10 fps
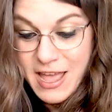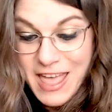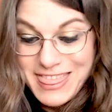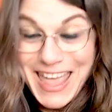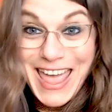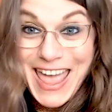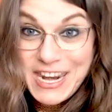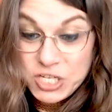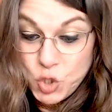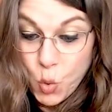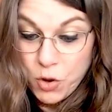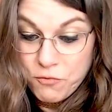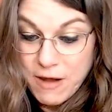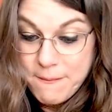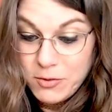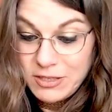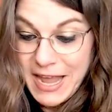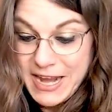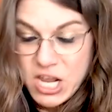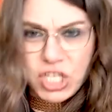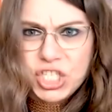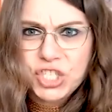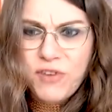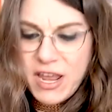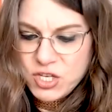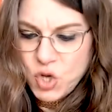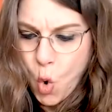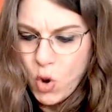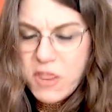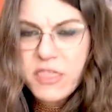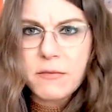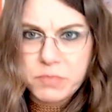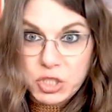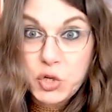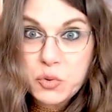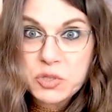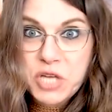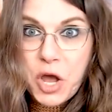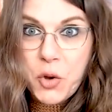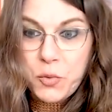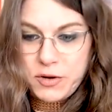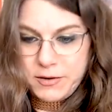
They headed toward Rainbowland, straight toward the blue zone.